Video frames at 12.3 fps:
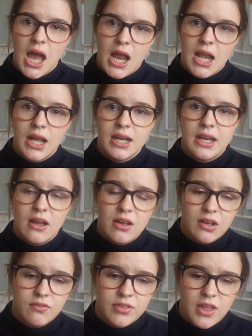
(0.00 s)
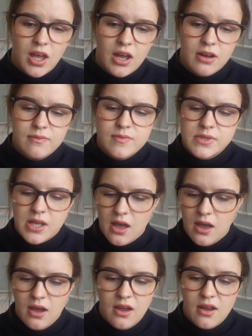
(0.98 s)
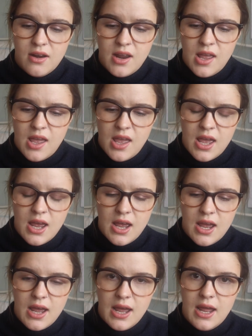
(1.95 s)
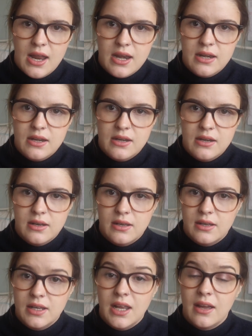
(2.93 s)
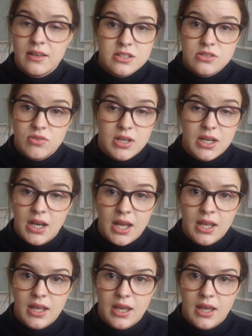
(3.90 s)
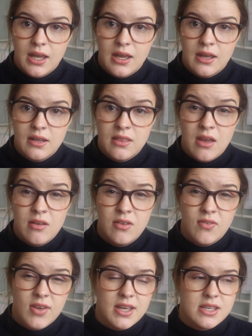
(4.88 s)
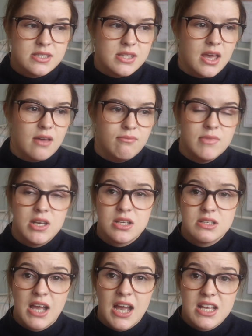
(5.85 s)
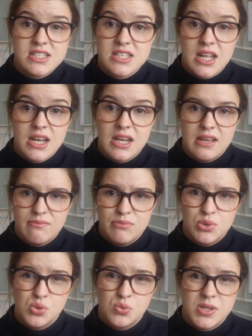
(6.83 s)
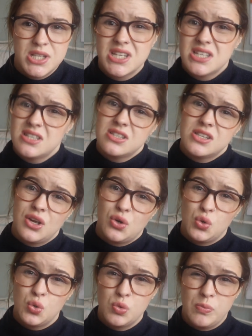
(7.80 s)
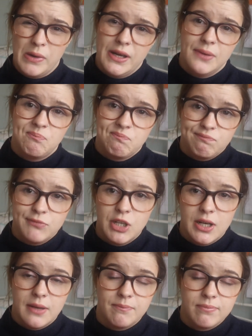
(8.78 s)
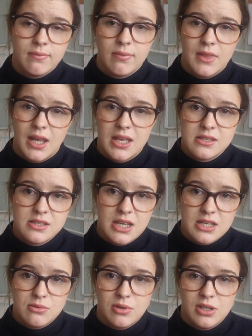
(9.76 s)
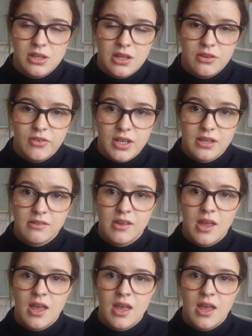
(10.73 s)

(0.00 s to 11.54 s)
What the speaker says: I liked how cuffed the arms are, and yeah, I just really like it. The only thing is it does catch slightly in pull, which isn't so cool, but you know, that's one of those things.